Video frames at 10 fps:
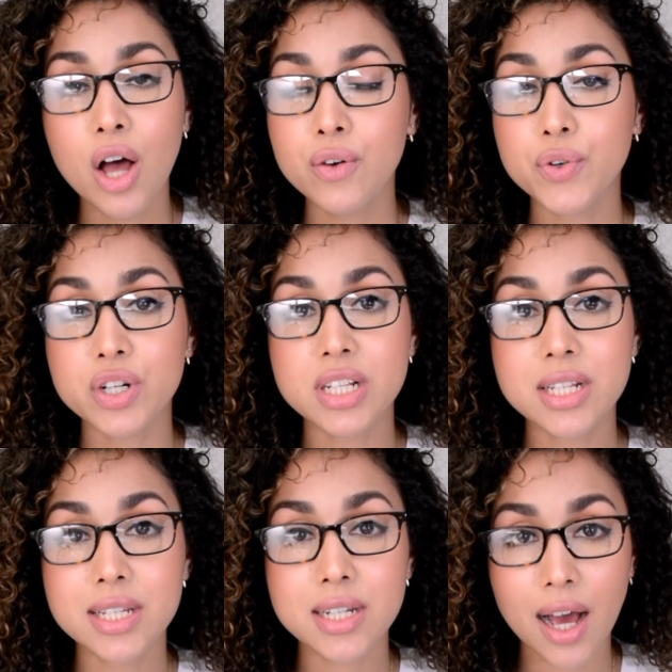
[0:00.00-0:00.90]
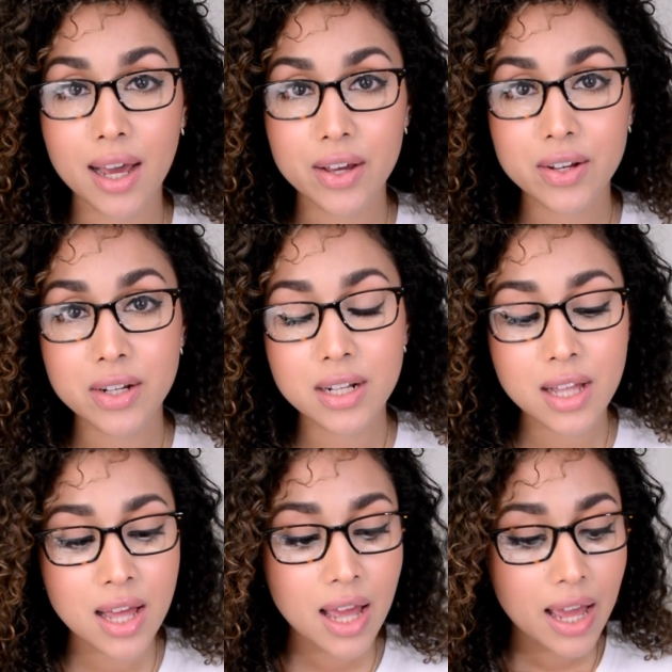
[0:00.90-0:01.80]
for style,
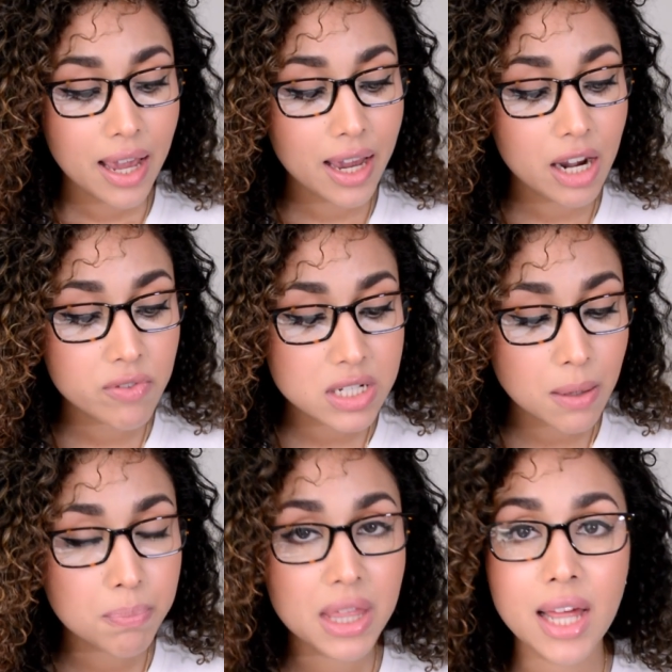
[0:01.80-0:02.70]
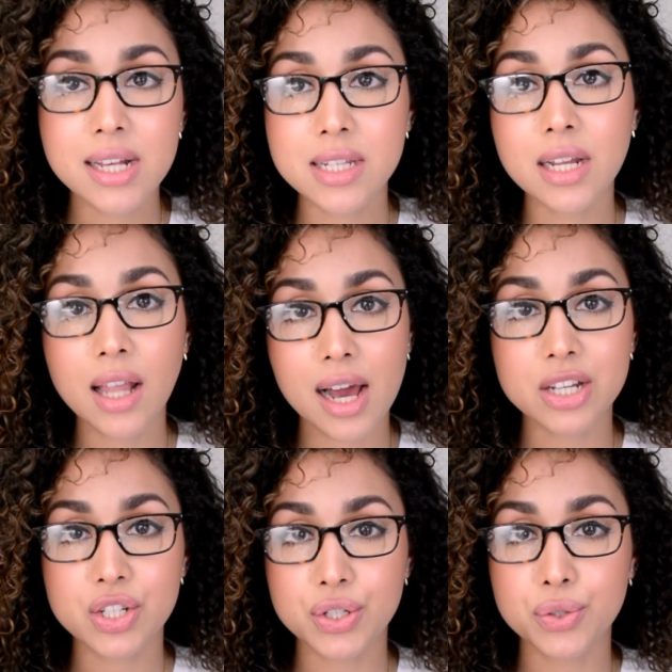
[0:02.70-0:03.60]
and for something that is going to
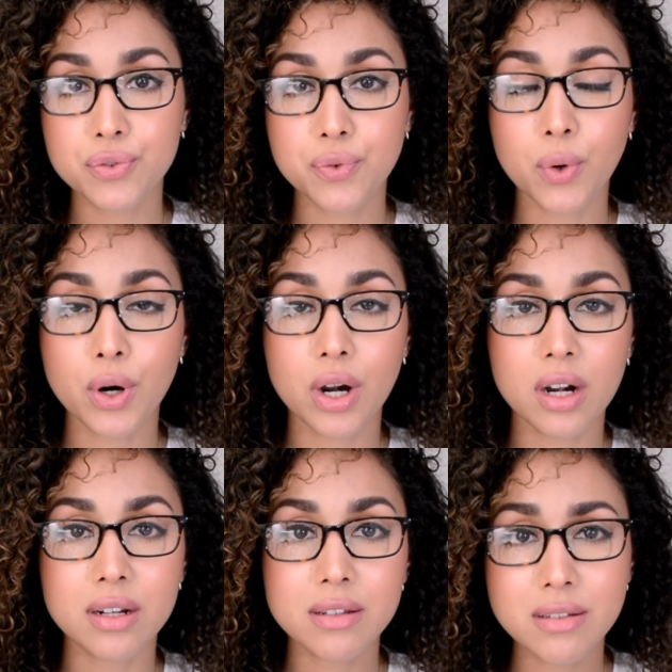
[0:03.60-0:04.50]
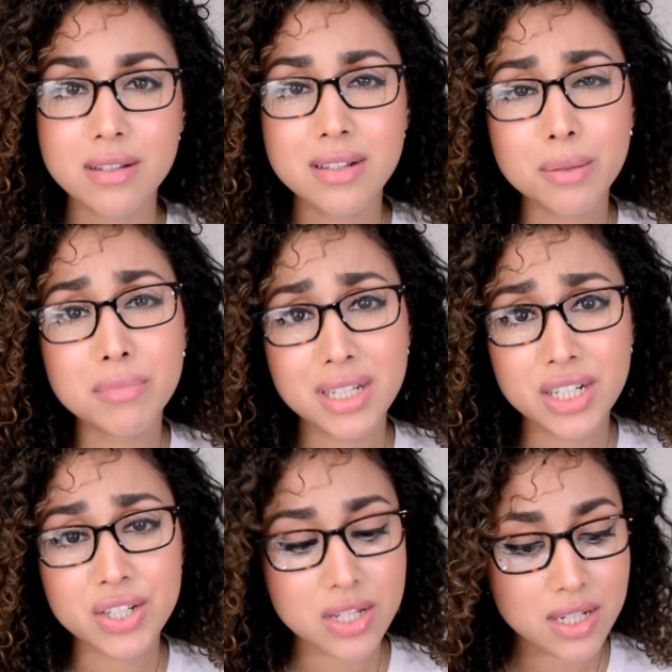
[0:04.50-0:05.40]
last you for some
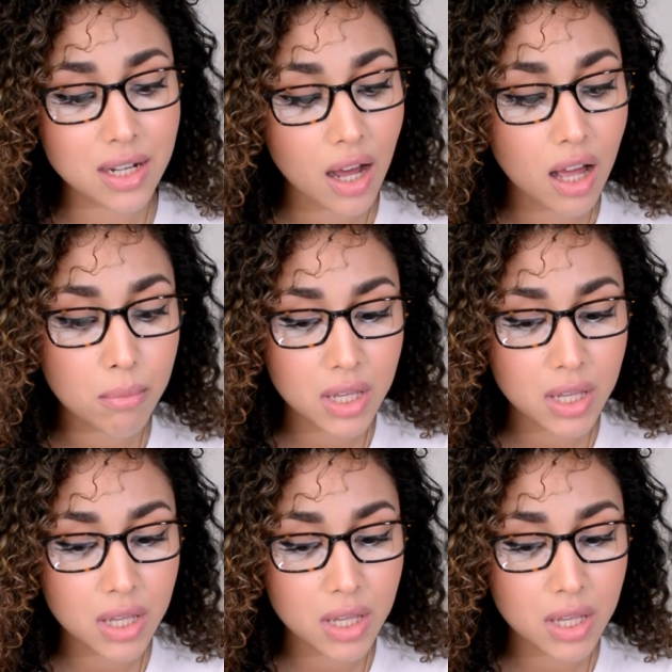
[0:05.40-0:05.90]
years to come.